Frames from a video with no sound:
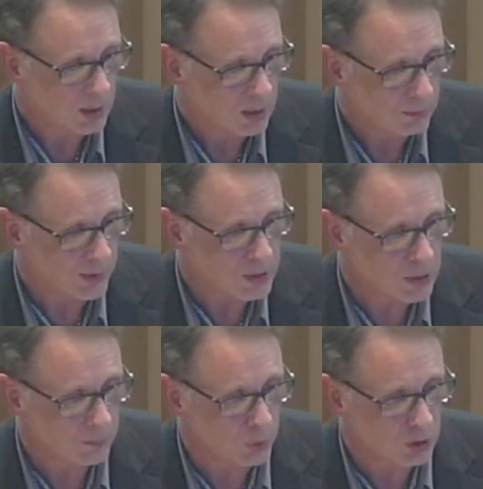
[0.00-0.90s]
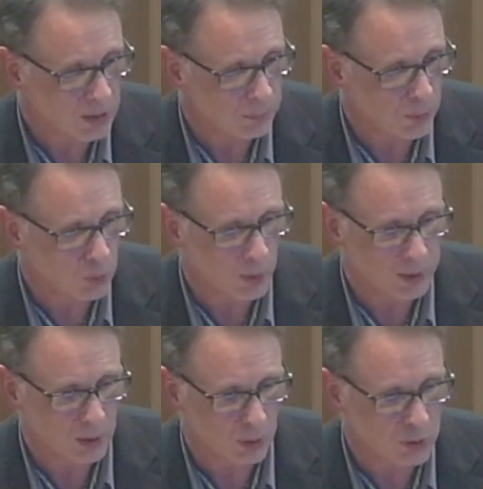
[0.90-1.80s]
For example, the triple 1
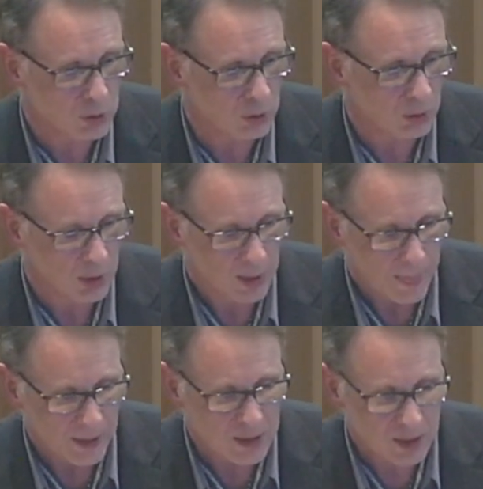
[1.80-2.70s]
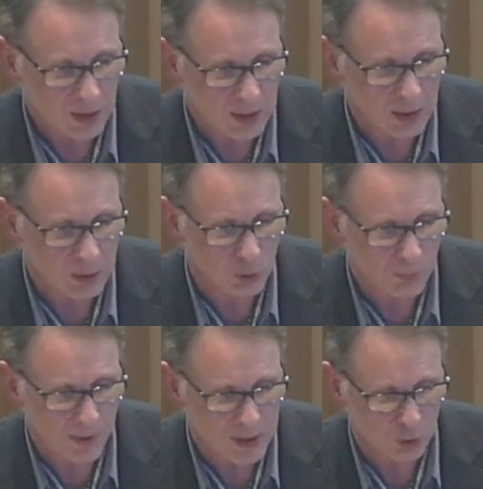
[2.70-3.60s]
cluster is really the
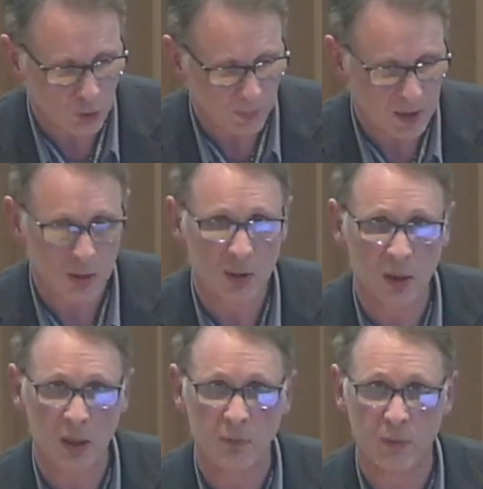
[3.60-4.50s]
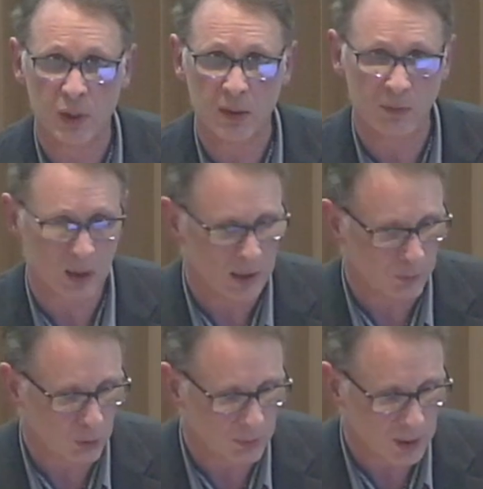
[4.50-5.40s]
best representative of severe
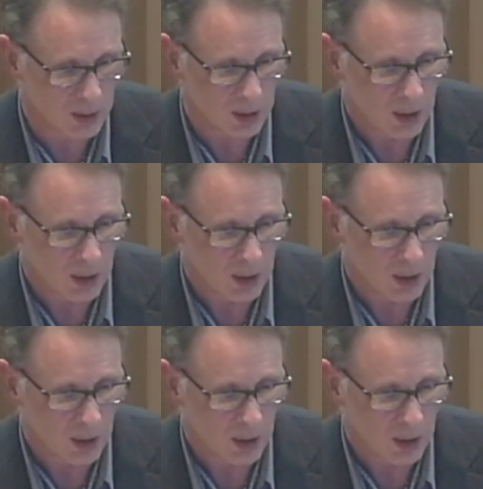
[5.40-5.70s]
Li-Fraumeni,